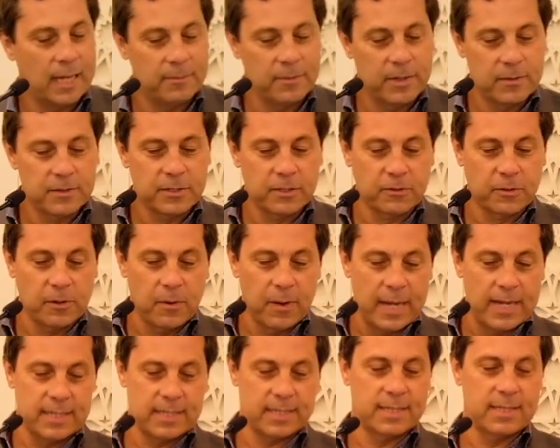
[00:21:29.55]
there was a
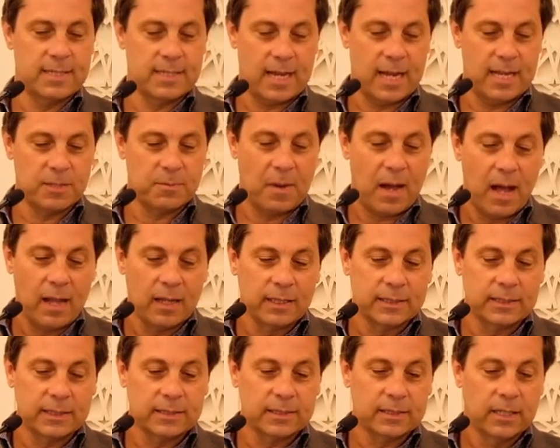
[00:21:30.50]
Croatian
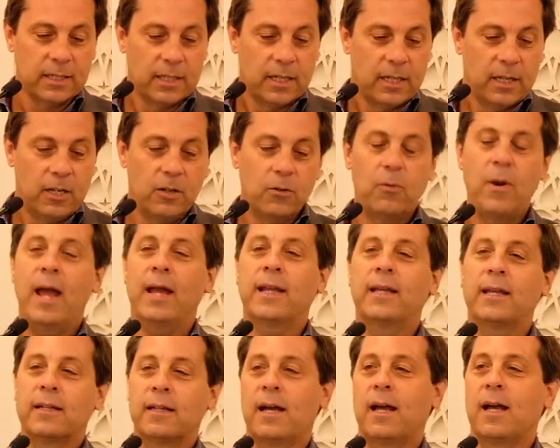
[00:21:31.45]
seismologist who
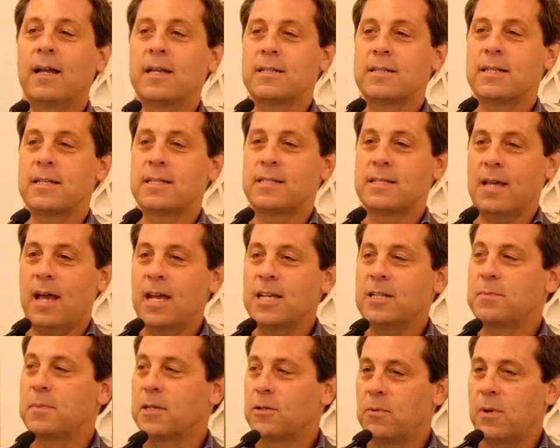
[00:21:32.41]
recognized that
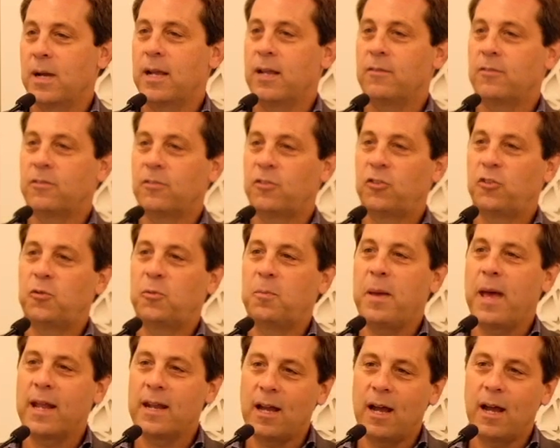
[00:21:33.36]
seismic waves
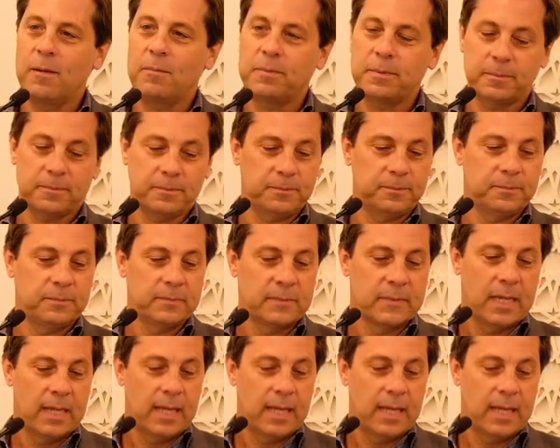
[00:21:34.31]
sped up